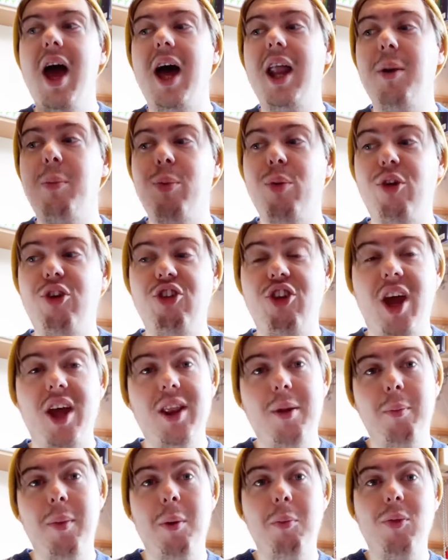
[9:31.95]
and
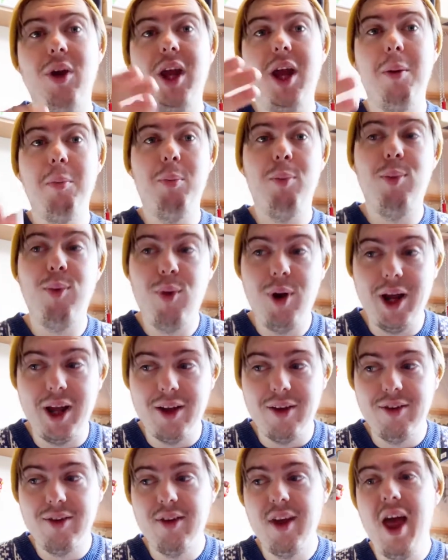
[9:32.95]
appreciate the memory it
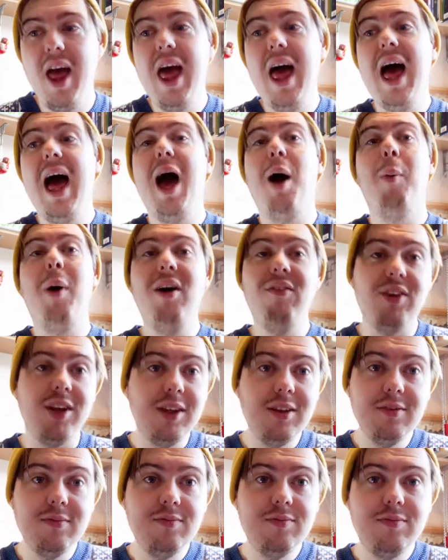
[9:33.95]
brings.
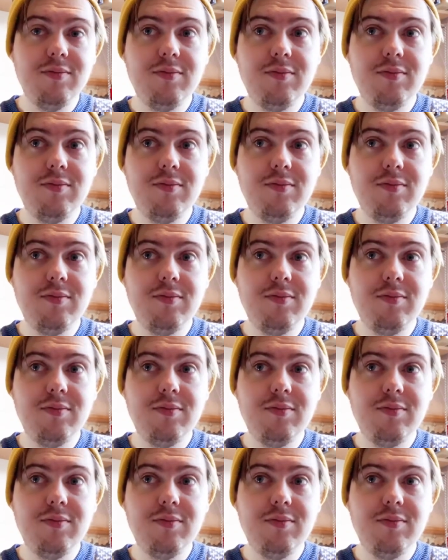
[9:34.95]
However,